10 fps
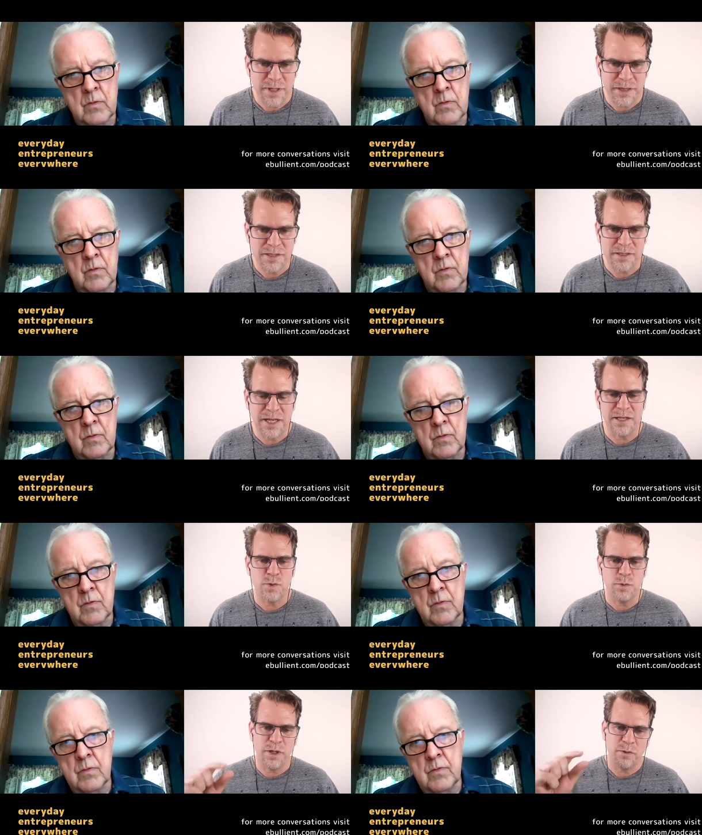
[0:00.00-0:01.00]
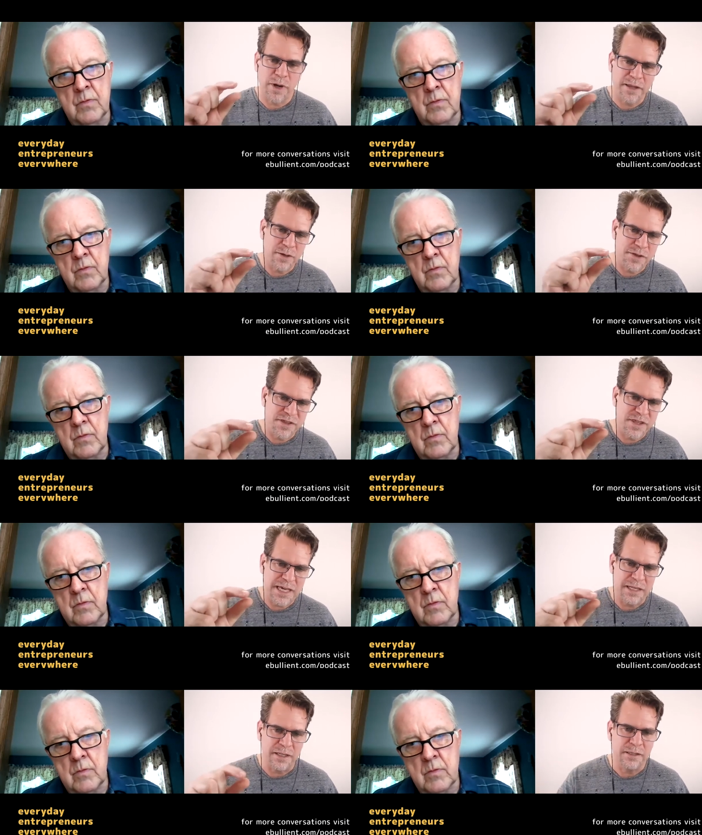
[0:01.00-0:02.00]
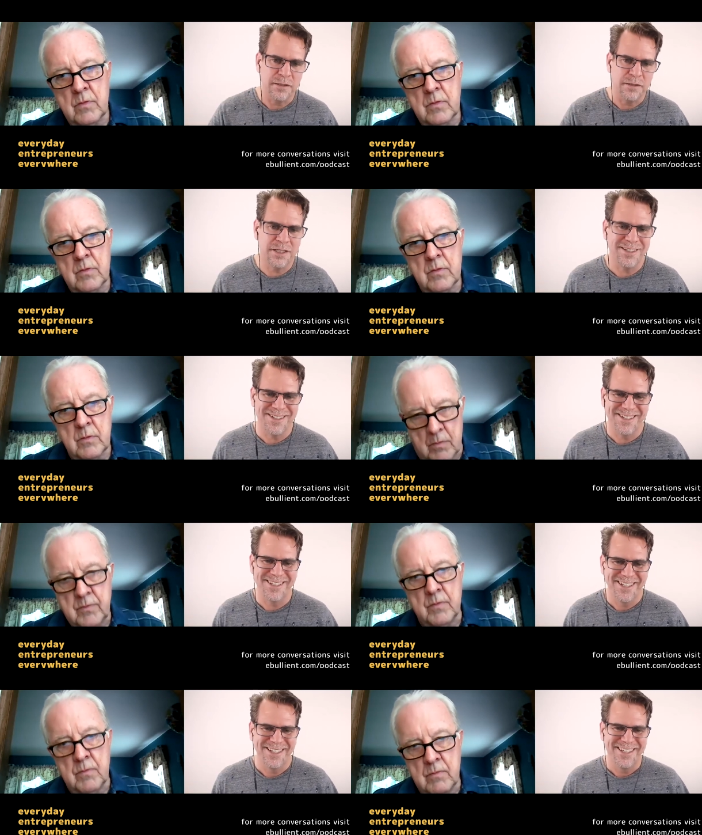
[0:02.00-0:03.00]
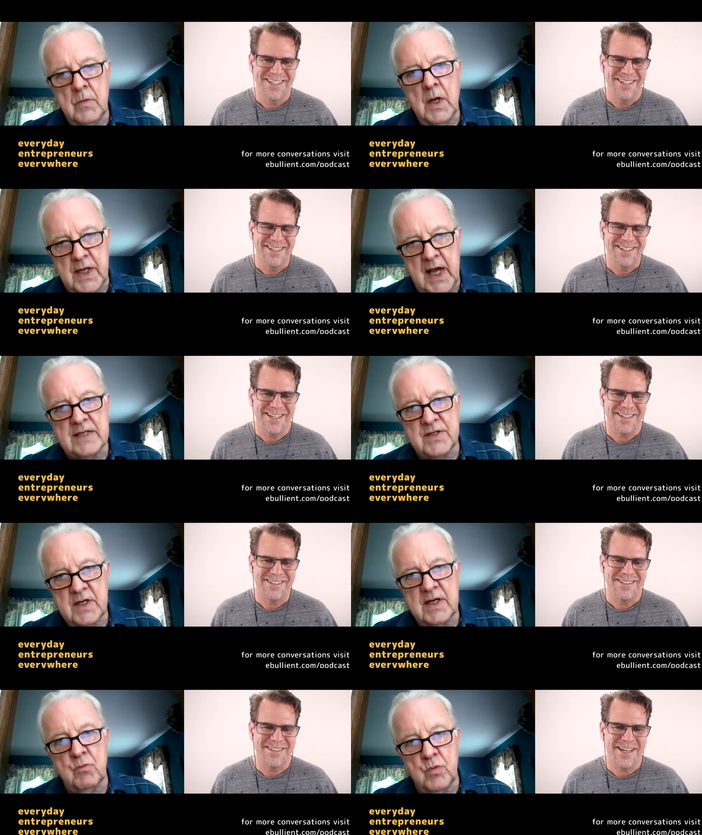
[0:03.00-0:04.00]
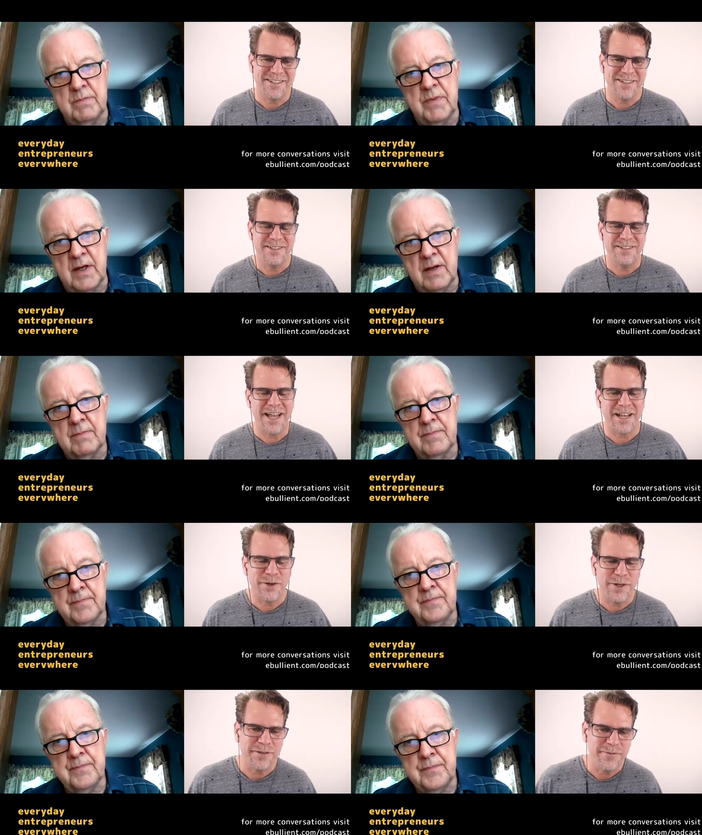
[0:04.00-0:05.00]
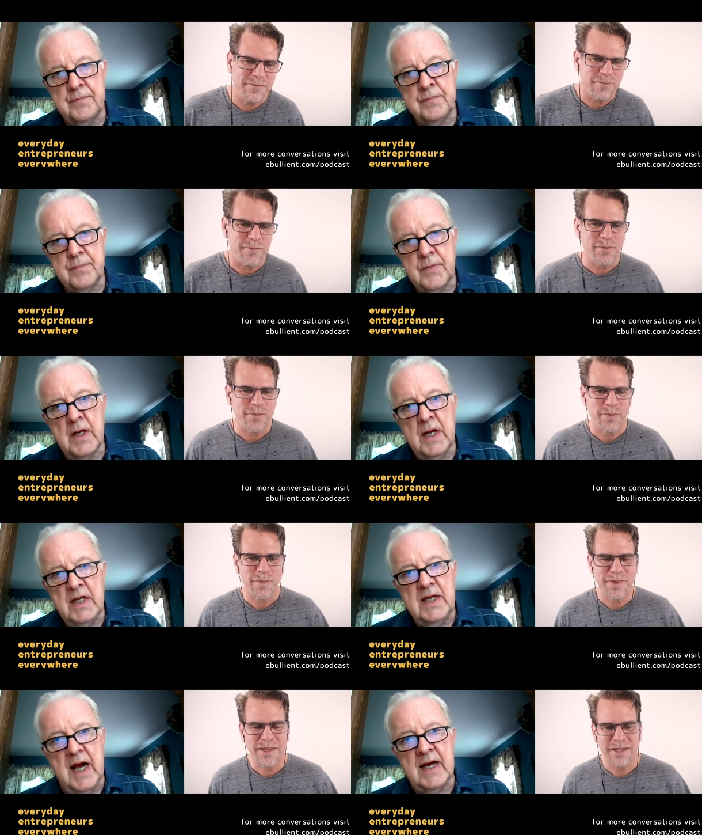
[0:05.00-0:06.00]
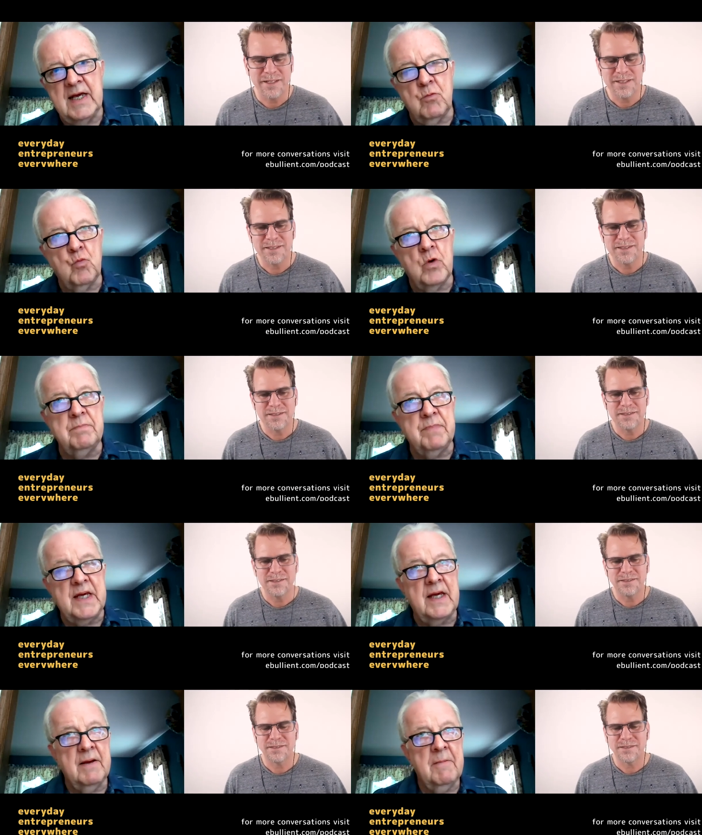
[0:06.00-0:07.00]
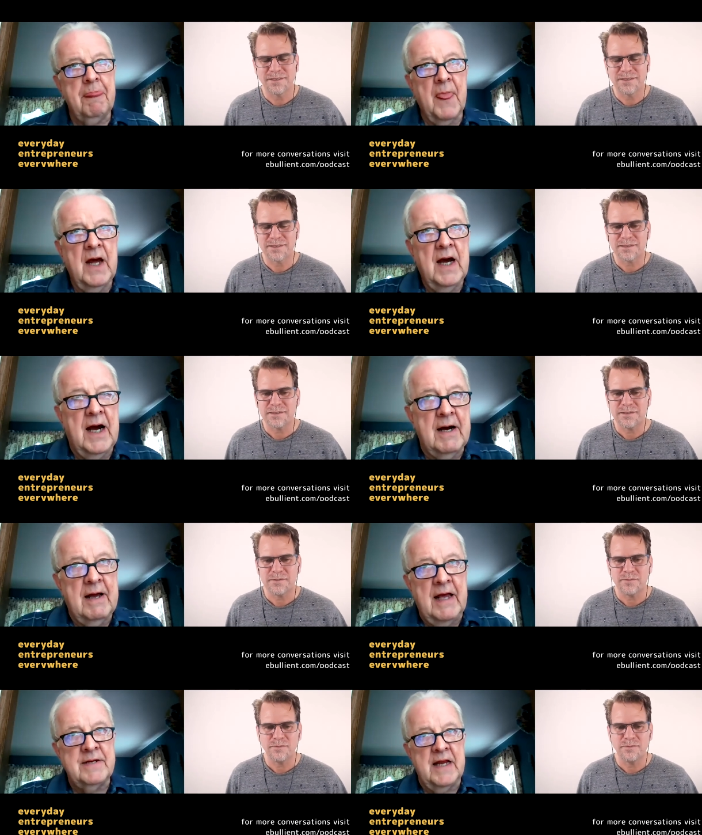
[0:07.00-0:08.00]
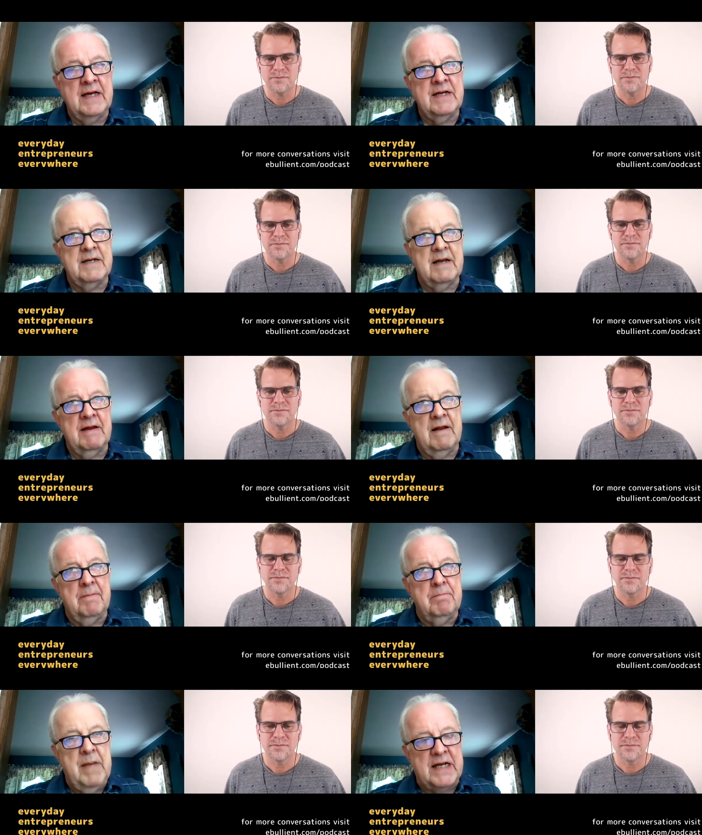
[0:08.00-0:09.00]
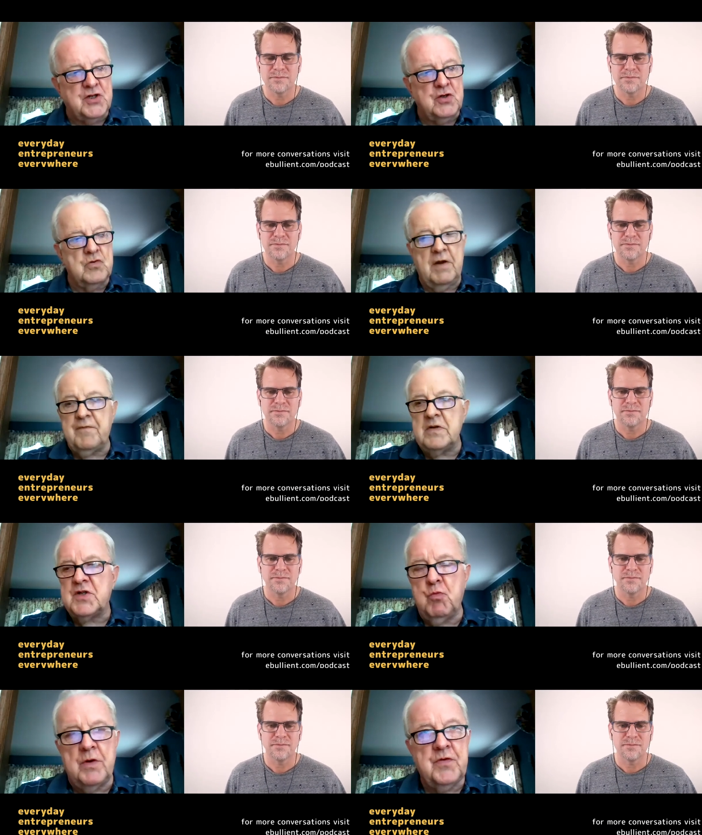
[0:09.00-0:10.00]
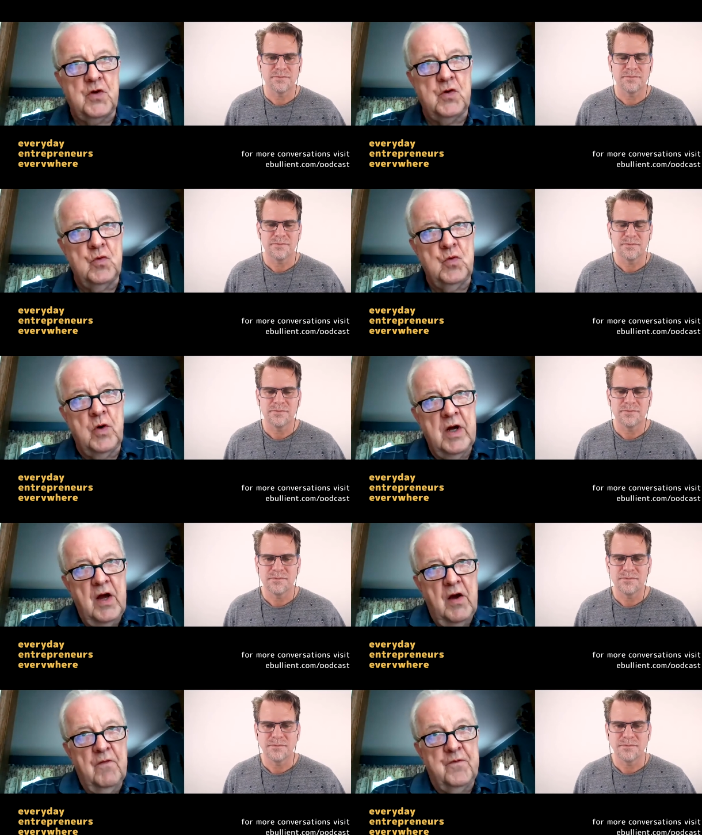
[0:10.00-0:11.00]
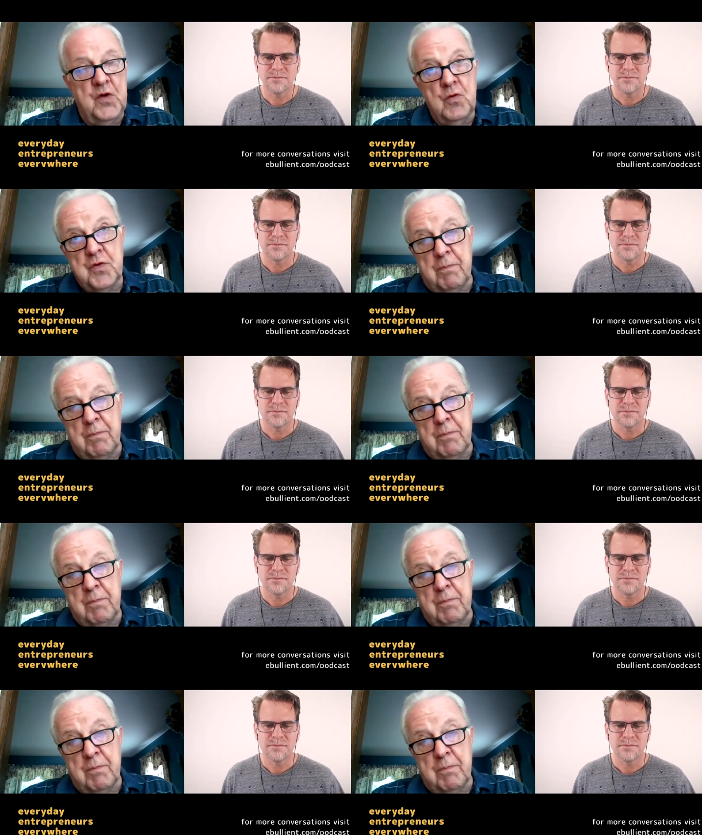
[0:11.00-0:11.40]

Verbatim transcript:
Speaker 1: in the states would be rather thin. Yes. Is that, is that accurate?
Speaker 2: Yeah, it would be, uh, and and it makes no difference whether you view the